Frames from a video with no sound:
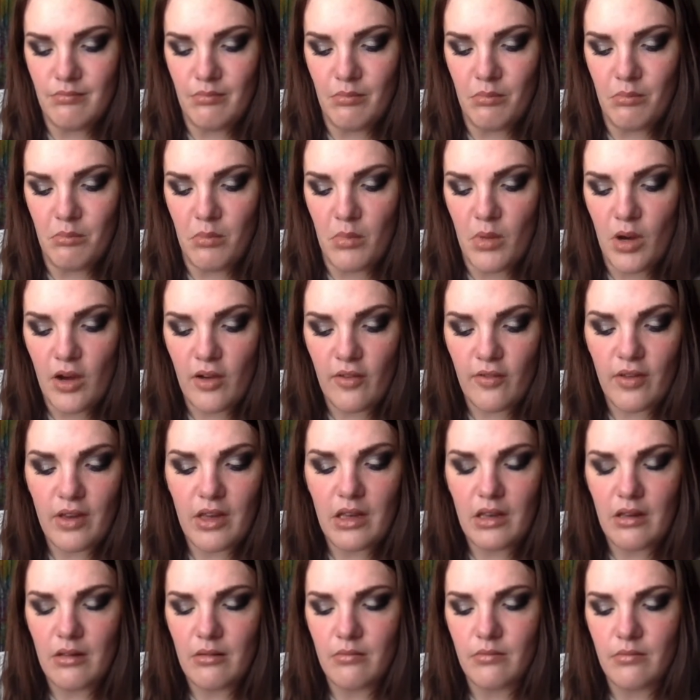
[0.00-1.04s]

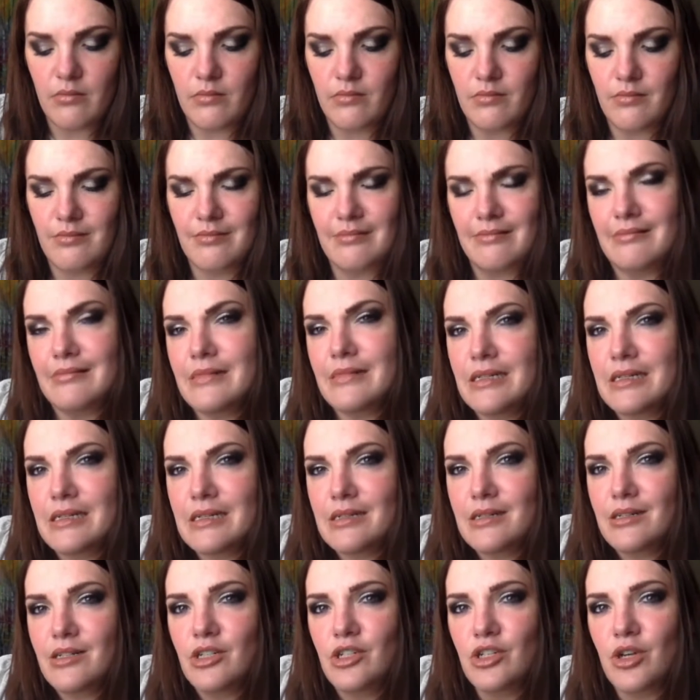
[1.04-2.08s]
mauve
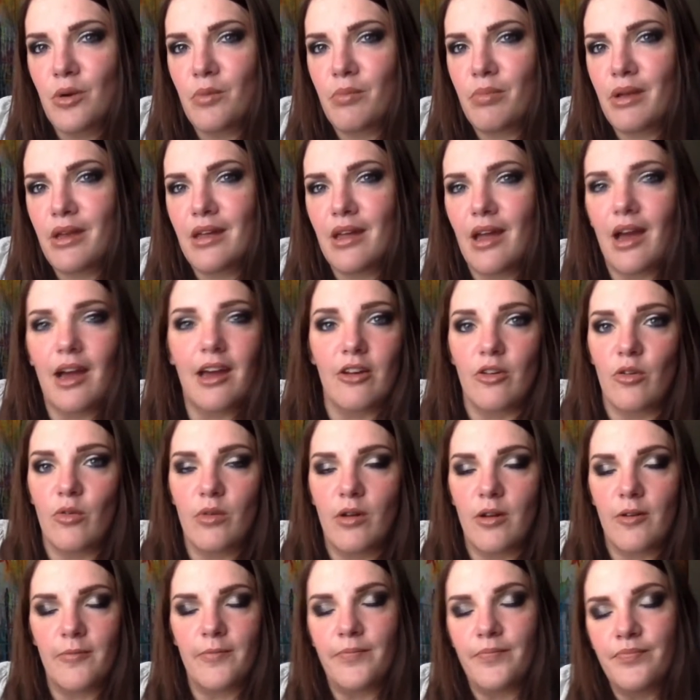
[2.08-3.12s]
taupey, I
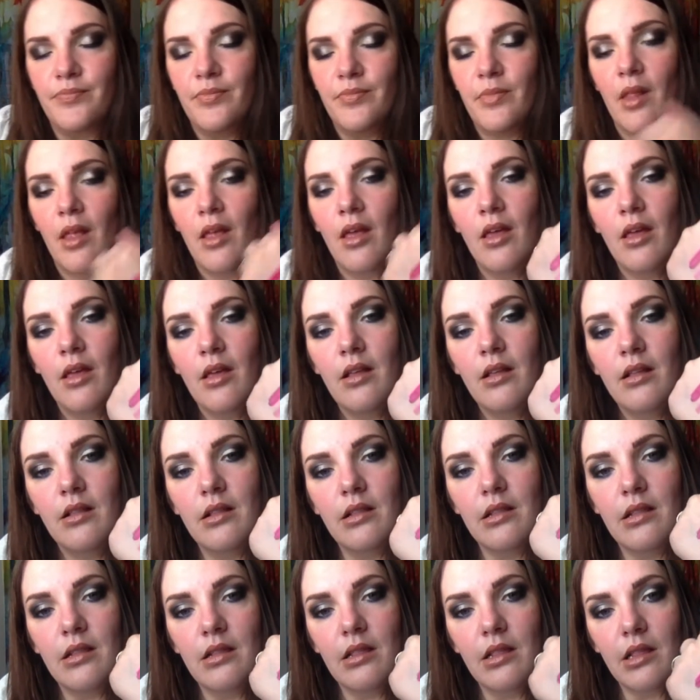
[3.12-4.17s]
don't know.
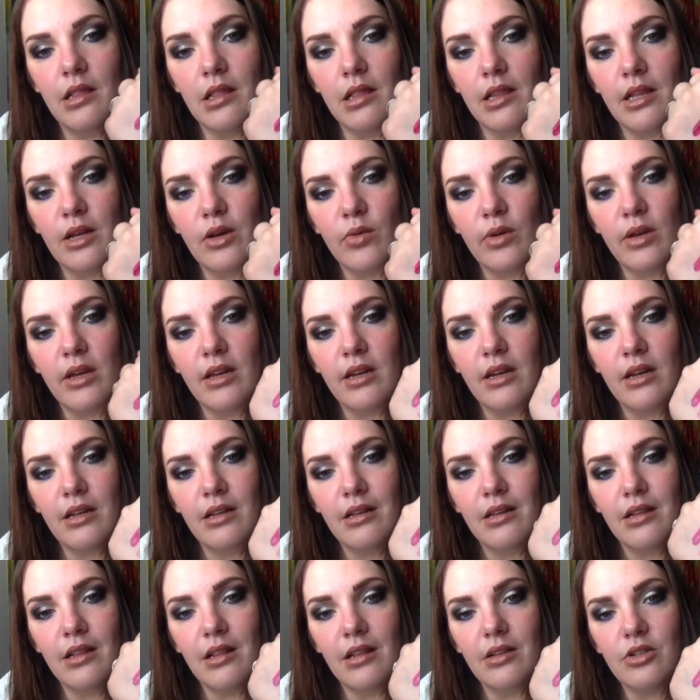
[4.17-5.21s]
Liquid
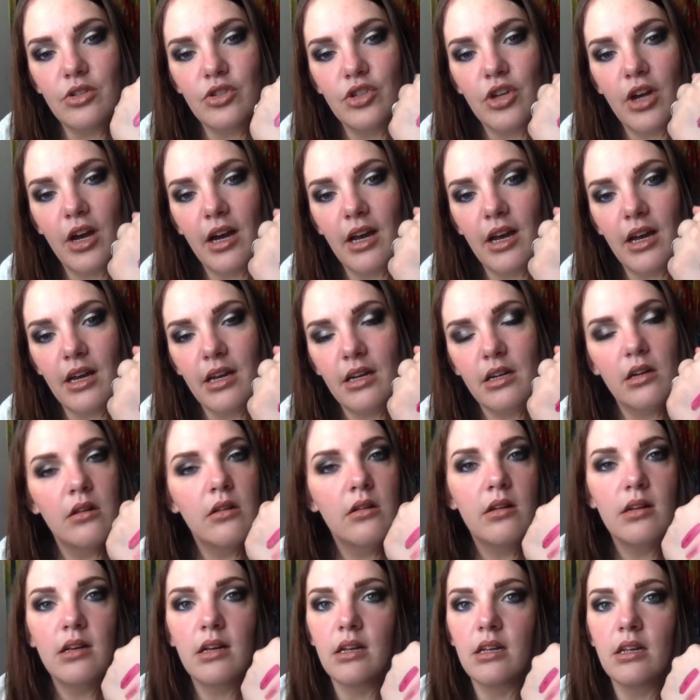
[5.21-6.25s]
shine.
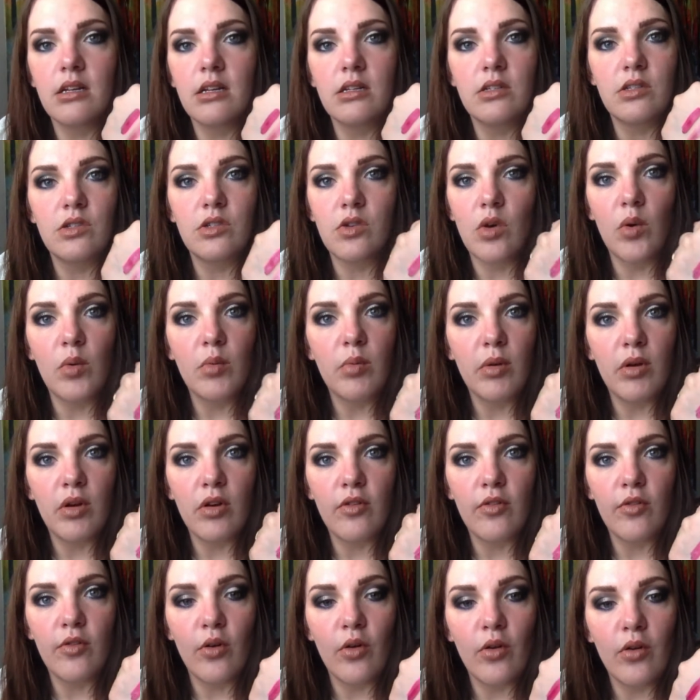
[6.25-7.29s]
It is so
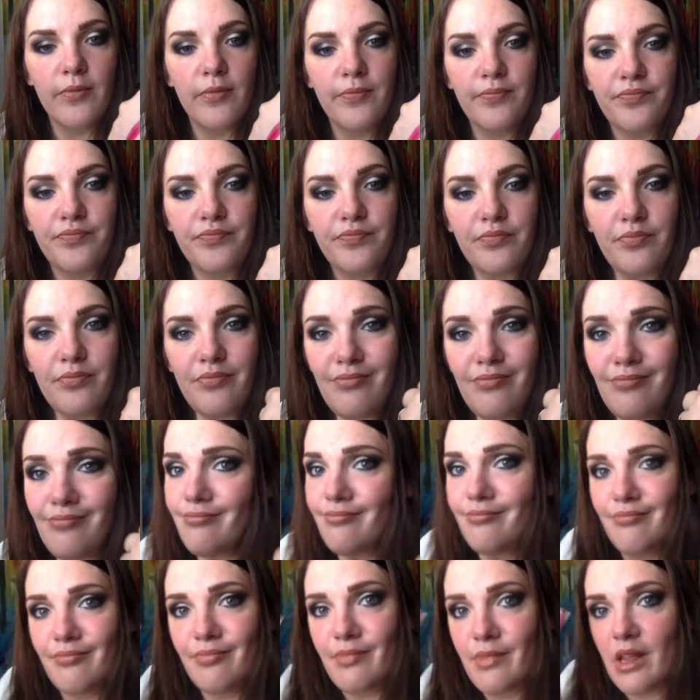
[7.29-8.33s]
beautiful.
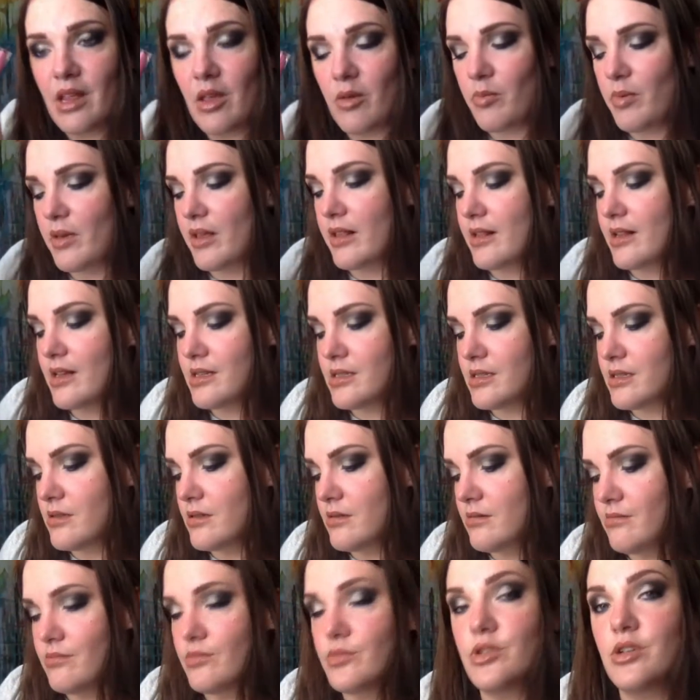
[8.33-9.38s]
Keeping this,
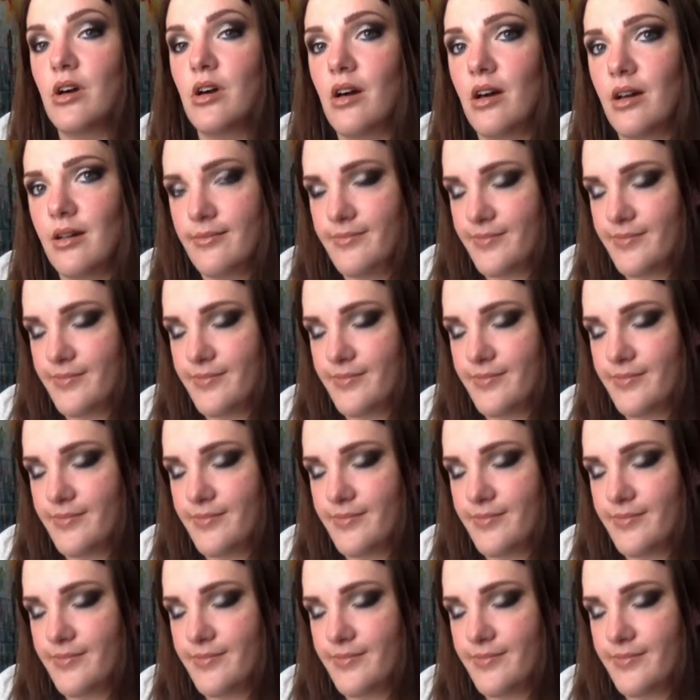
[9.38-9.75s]
duh.